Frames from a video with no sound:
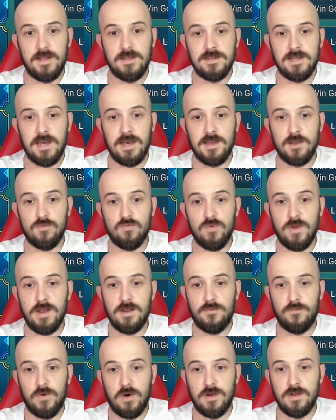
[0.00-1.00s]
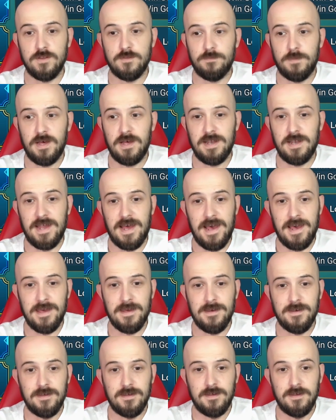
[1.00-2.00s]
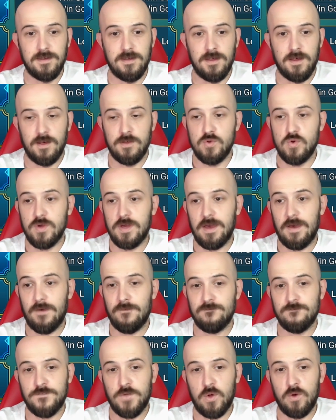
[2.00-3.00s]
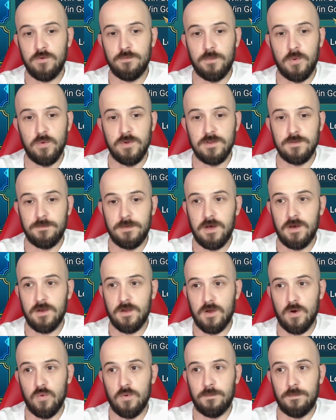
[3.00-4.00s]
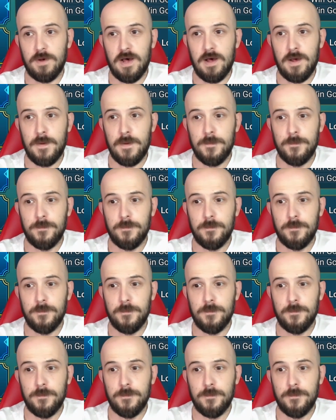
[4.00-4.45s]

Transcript: tag arena fights per day, you get 5 points per gold bar.